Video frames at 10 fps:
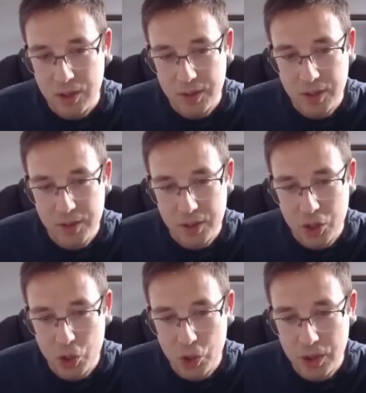Look at the
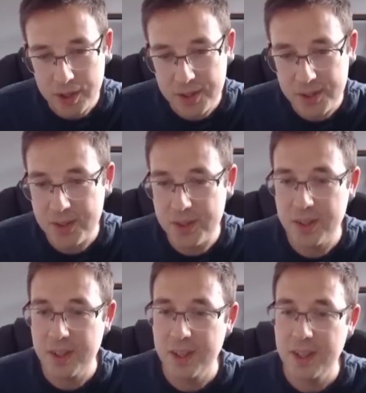colours.
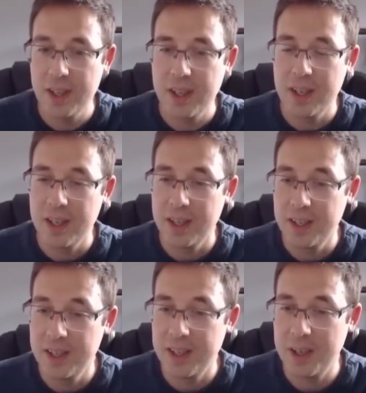
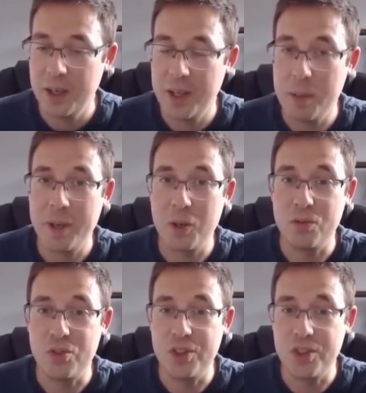The amount
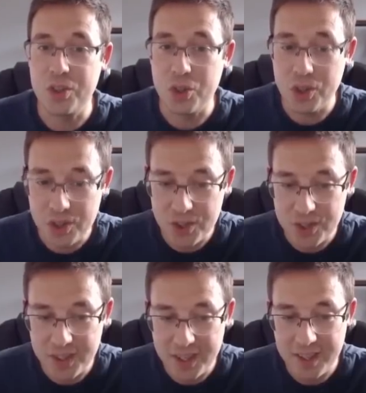of
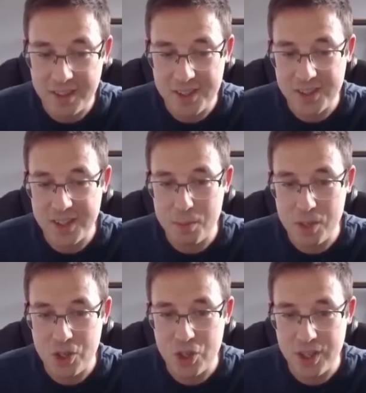dust in this
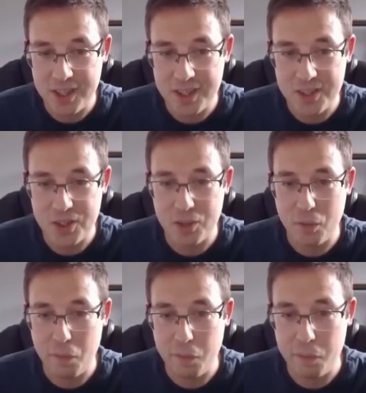image is
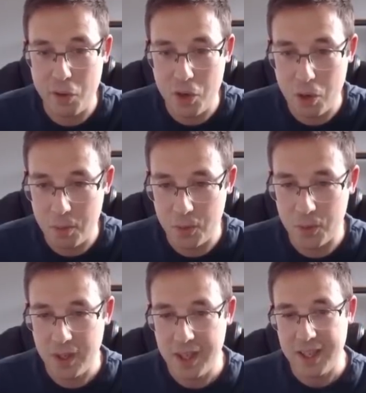
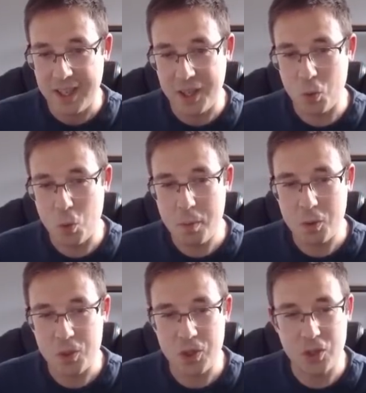phenomenal. It
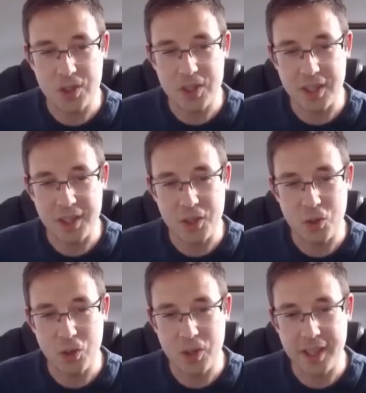almost looks like you're
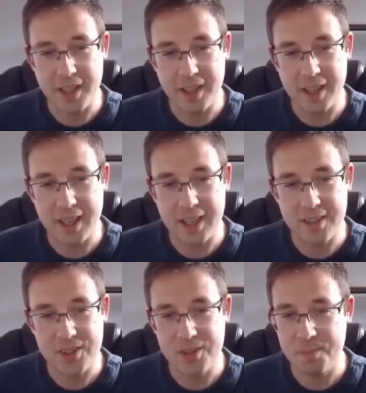looking
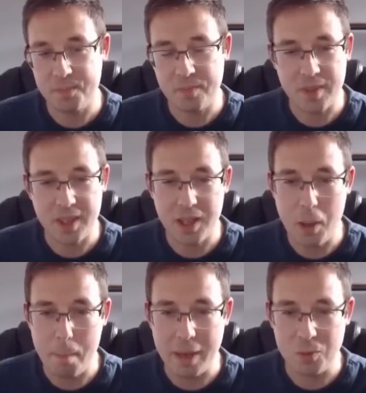at
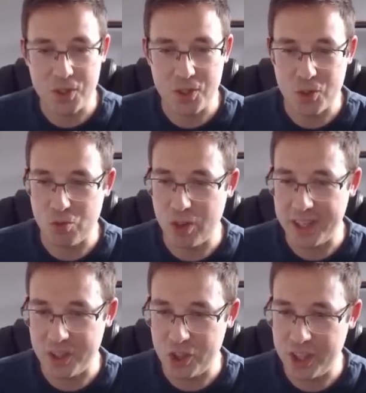a mountainous range